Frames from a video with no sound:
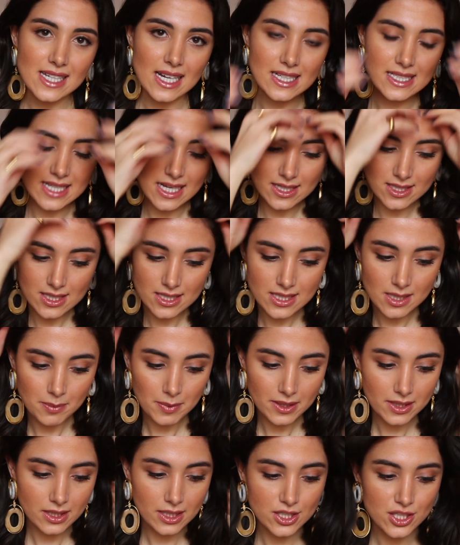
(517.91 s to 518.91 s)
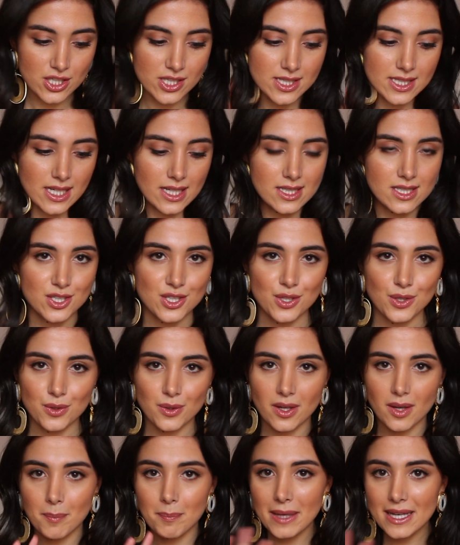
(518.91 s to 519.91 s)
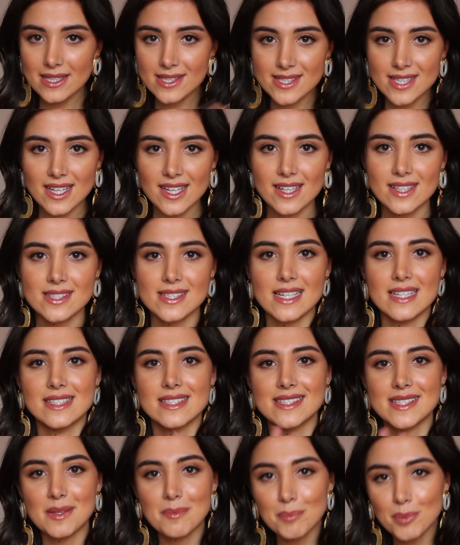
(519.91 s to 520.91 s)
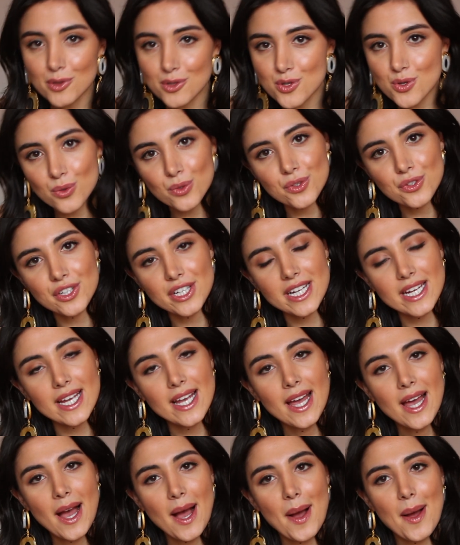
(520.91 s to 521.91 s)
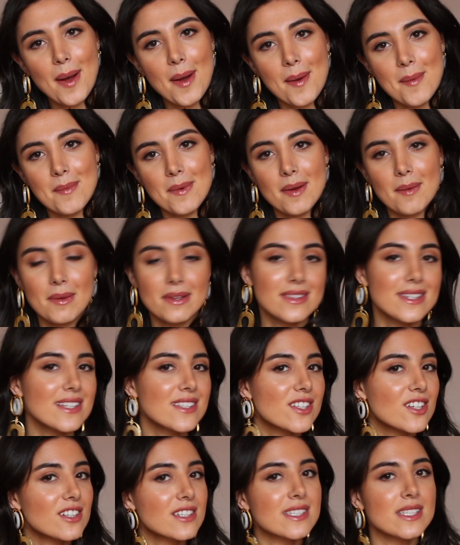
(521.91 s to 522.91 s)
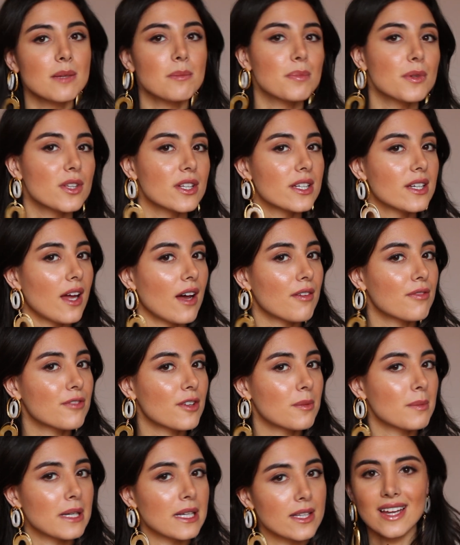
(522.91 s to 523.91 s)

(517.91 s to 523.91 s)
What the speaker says: I tend to typically just stick to basics and simple jewelry, and these are simple enough for me.